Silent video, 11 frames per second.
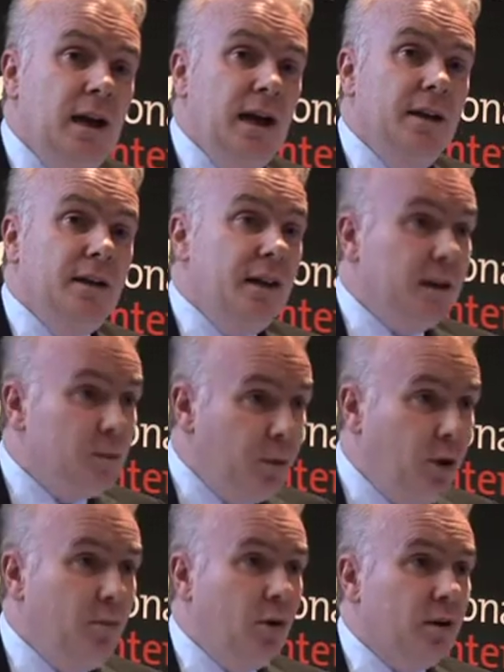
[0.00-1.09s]
And it has
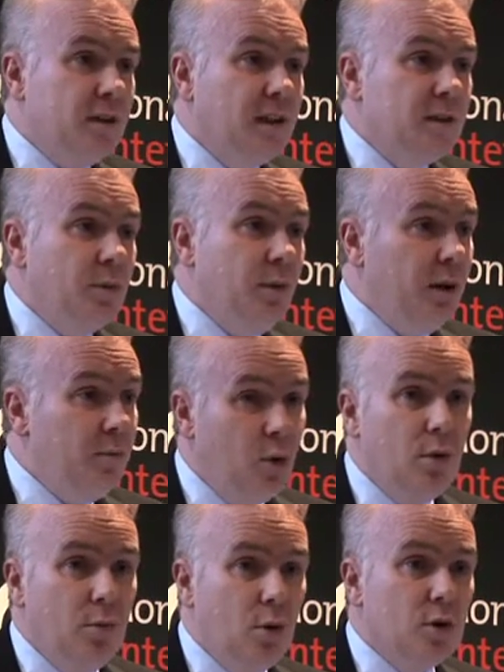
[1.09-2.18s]
become more accessible, and
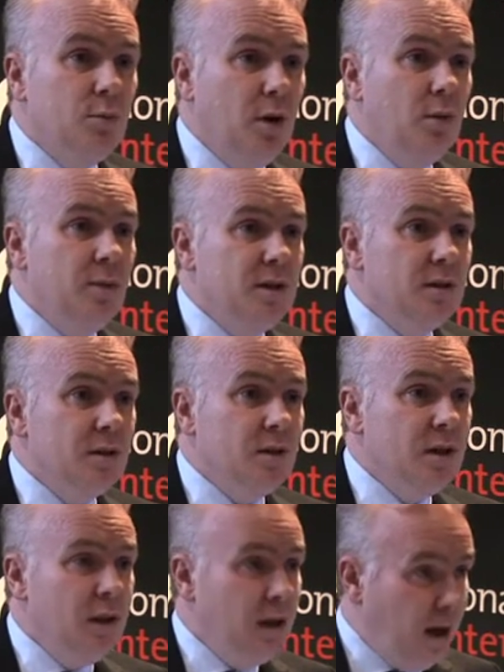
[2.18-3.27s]
more small
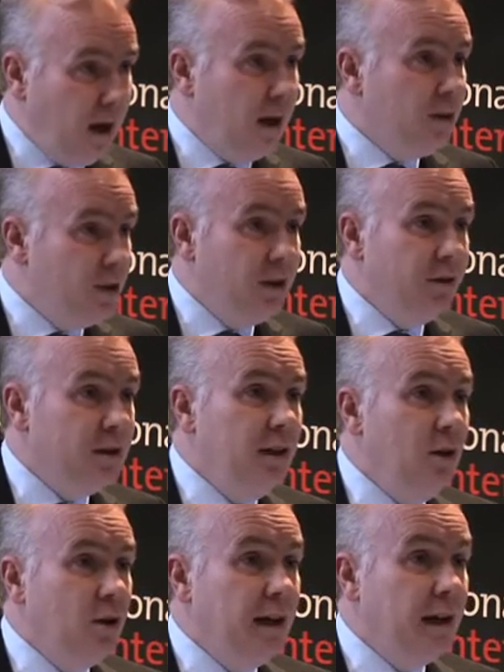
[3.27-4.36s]
businesses are seriously
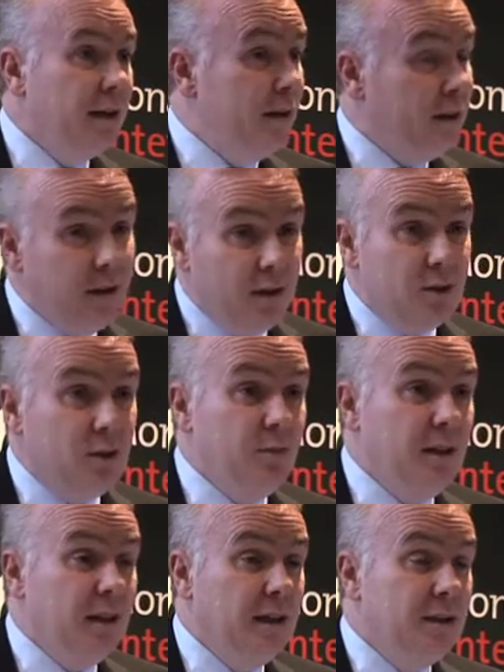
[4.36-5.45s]
looking at it, and I think it's
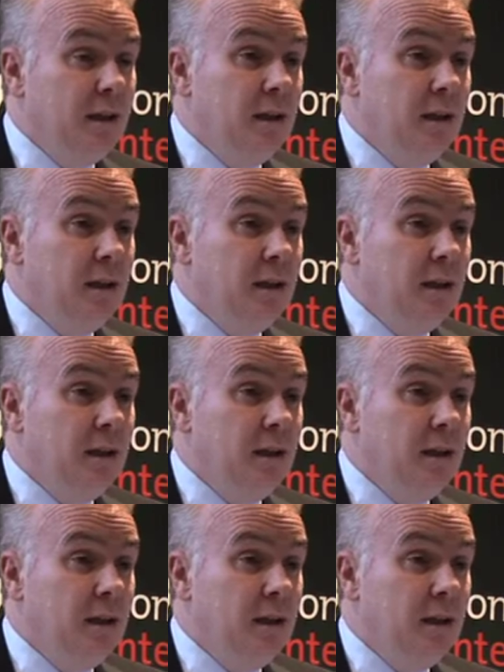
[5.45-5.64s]
something that,